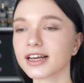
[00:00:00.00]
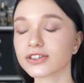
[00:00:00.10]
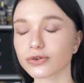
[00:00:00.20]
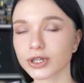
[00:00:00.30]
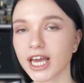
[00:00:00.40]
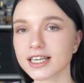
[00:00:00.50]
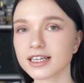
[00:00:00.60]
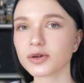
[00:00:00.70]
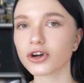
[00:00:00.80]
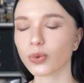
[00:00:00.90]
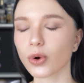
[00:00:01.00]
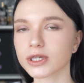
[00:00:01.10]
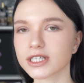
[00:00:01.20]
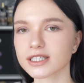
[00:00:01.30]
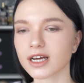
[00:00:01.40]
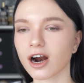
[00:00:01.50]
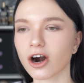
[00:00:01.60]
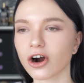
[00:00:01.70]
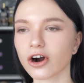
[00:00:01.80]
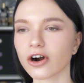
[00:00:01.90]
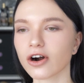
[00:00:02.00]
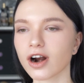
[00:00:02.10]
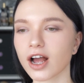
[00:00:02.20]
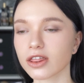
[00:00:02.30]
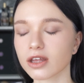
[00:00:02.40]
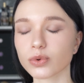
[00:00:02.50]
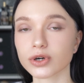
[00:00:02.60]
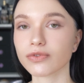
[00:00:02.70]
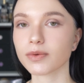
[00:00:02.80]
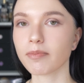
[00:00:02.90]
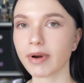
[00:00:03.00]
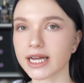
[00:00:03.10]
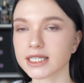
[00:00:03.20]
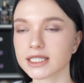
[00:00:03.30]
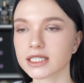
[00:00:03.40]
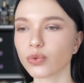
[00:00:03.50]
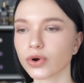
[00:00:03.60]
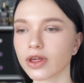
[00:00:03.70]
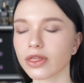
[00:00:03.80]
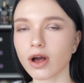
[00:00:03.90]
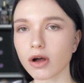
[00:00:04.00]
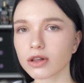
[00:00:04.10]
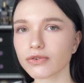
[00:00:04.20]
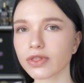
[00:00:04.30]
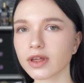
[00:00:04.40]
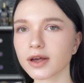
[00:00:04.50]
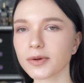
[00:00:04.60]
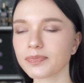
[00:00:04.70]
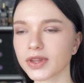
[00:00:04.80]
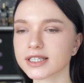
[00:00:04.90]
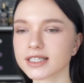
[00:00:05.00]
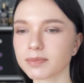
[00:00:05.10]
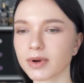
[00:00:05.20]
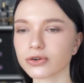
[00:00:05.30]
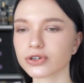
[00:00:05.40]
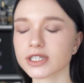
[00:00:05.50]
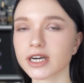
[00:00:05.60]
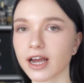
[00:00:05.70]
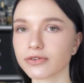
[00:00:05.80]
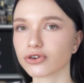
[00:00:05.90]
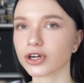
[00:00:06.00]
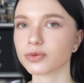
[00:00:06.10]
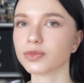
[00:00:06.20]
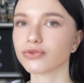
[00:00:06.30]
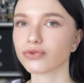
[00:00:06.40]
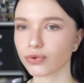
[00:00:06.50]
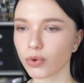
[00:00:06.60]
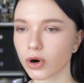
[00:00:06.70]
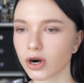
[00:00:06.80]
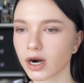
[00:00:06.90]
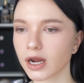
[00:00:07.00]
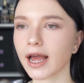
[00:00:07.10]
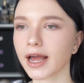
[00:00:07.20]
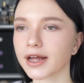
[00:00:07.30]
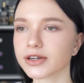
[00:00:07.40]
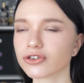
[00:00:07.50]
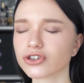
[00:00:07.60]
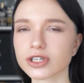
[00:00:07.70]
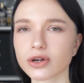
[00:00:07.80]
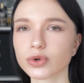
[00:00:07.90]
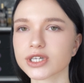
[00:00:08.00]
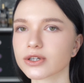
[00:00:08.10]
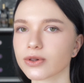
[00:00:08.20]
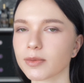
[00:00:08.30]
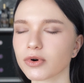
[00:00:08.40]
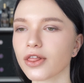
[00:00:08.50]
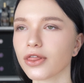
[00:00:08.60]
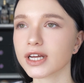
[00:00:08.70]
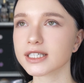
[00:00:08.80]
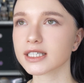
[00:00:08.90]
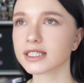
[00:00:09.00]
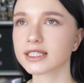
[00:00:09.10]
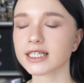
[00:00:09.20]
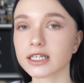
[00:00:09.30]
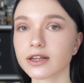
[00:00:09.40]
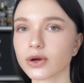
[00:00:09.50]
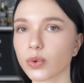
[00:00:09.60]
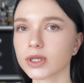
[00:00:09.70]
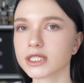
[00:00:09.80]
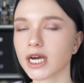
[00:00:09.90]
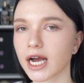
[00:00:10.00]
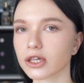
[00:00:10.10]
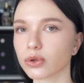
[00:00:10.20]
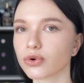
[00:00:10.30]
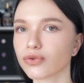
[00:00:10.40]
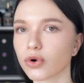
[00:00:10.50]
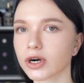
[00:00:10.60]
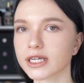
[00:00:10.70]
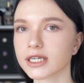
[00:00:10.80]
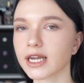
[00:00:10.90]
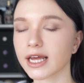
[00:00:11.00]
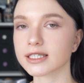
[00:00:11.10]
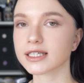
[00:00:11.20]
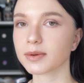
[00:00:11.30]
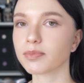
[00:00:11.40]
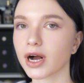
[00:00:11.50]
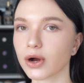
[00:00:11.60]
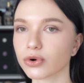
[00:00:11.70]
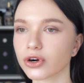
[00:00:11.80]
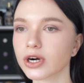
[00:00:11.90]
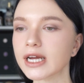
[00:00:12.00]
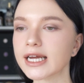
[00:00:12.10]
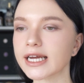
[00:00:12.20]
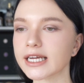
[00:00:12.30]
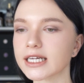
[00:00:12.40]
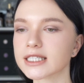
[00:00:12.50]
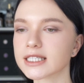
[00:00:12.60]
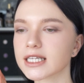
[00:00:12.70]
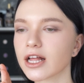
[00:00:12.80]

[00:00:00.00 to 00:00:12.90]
exfoliating qualities are, I think, one of the best. With all of the enzyme powders that I have tried before, and just a quick disclaimer, this is exactly the quality I look for in an enzyme powder. It's